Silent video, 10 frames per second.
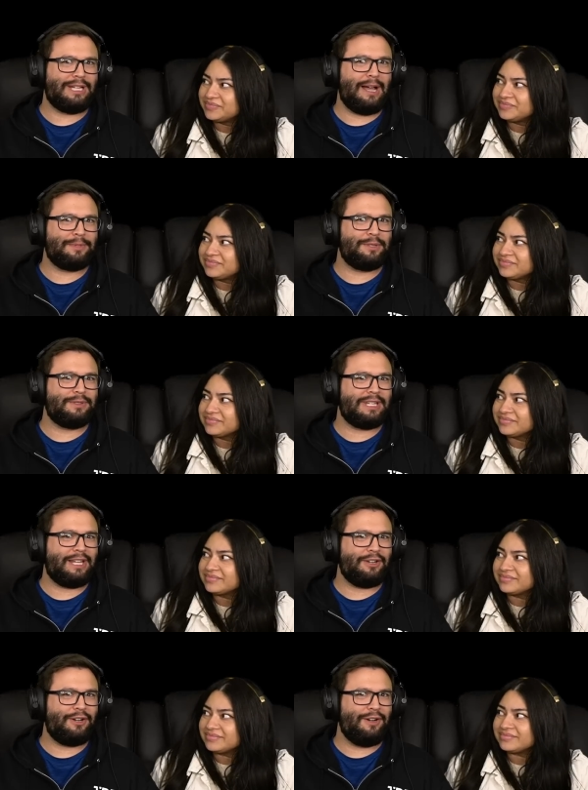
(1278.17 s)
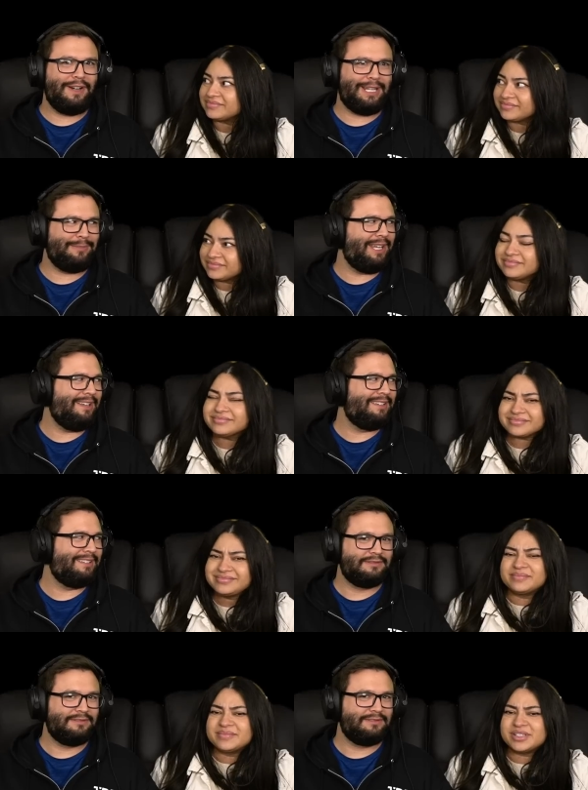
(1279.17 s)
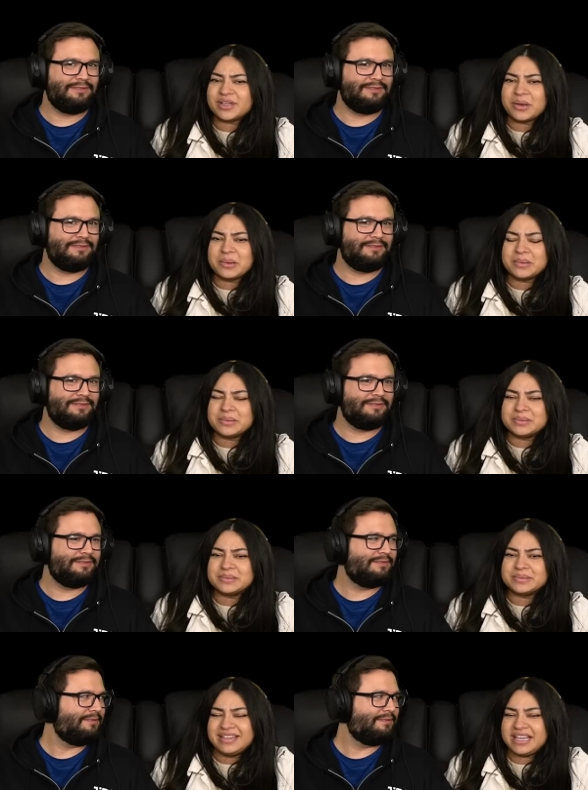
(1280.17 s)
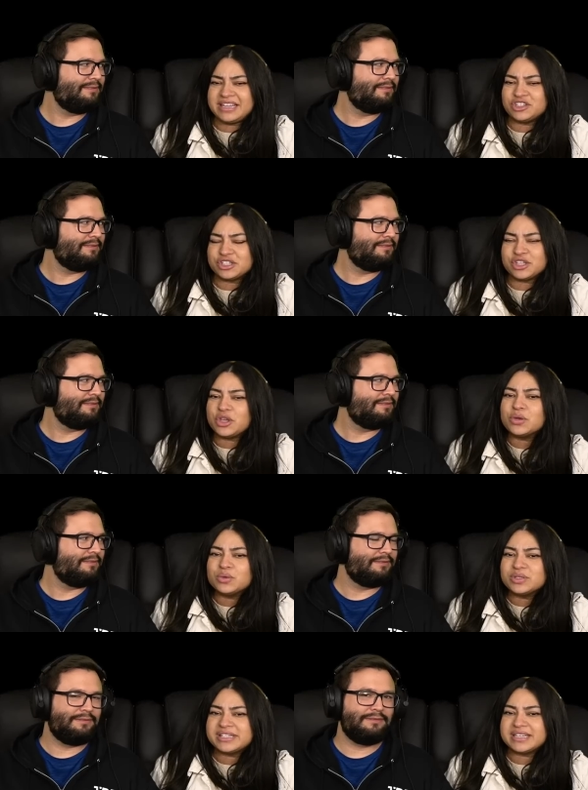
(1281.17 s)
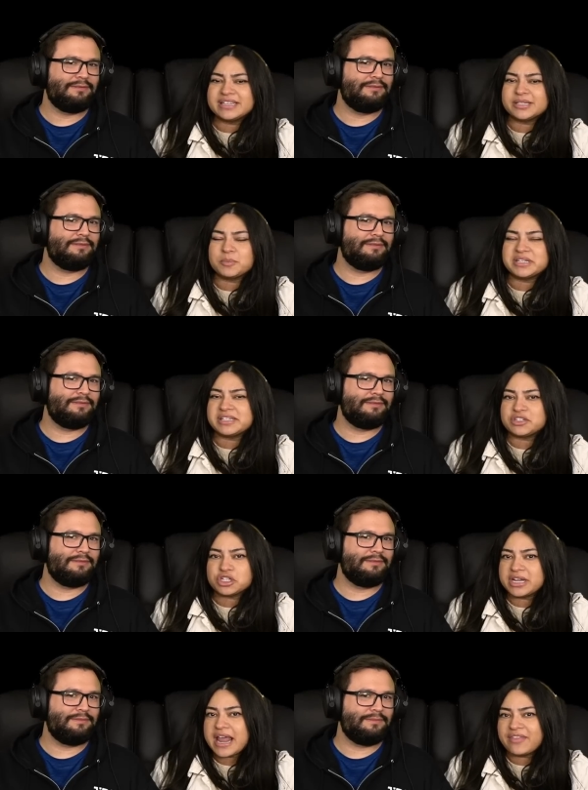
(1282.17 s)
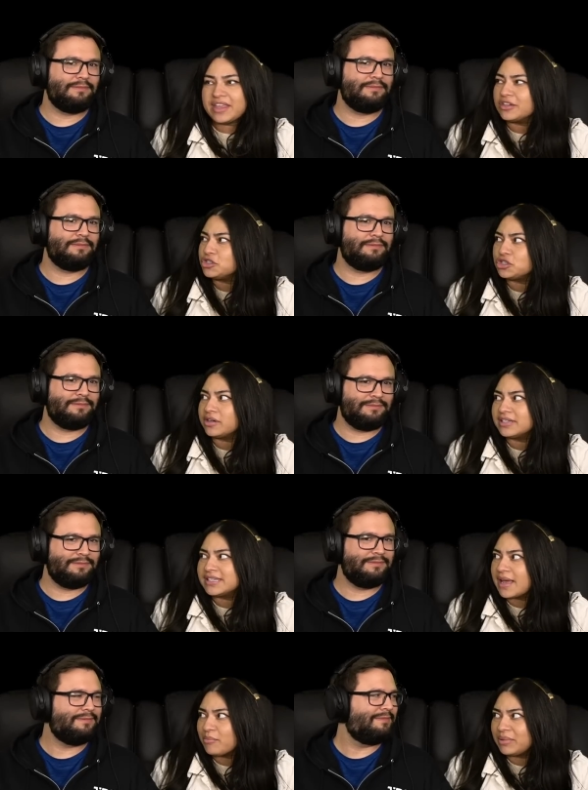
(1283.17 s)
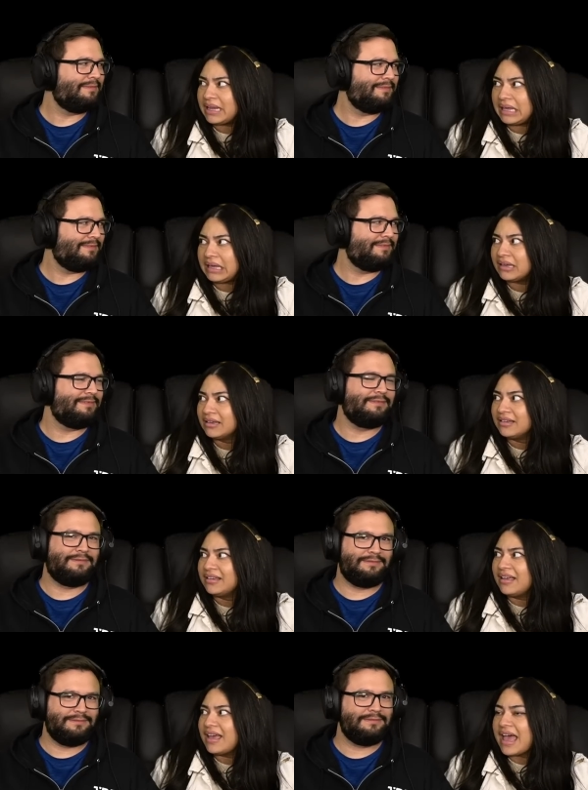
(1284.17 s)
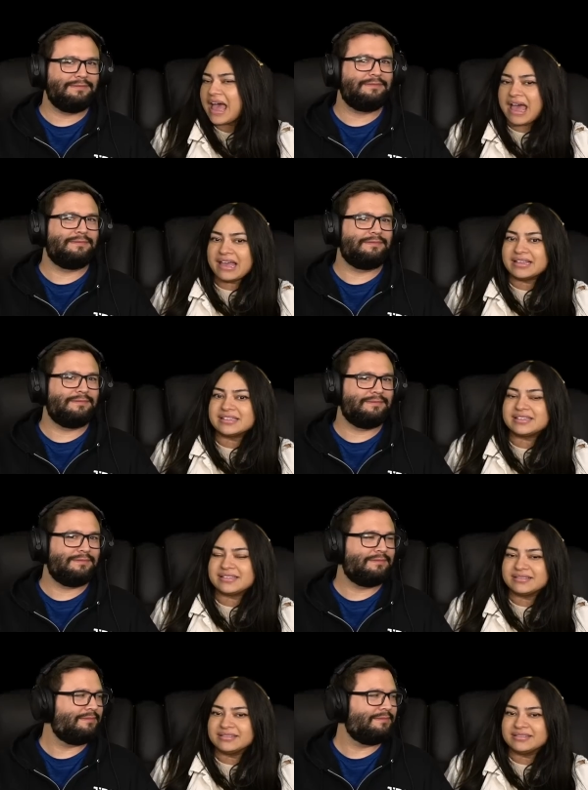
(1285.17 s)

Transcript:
Speaker 1: times. She was like, you're hurting me.
Speaker 2: So he just used his position at the insurance company as